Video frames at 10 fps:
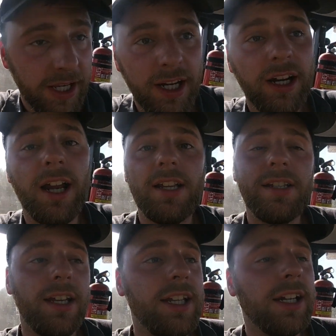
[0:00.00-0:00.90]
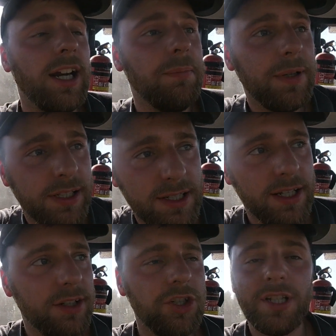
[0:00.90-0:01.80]
air hasn't heated up and the
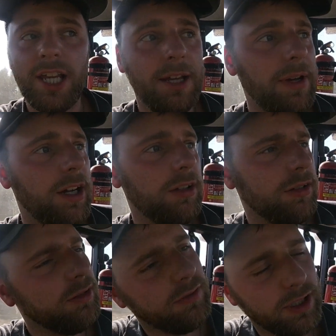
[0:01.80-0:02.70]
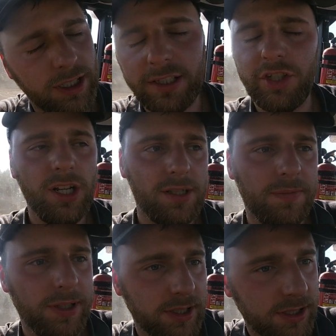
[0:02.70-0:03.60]
sun just came out. No, well, not just,
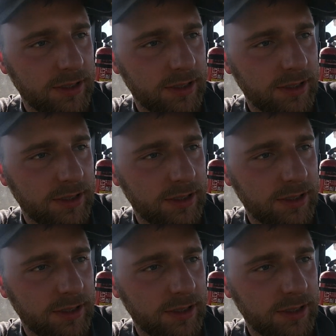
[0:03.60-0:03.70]
but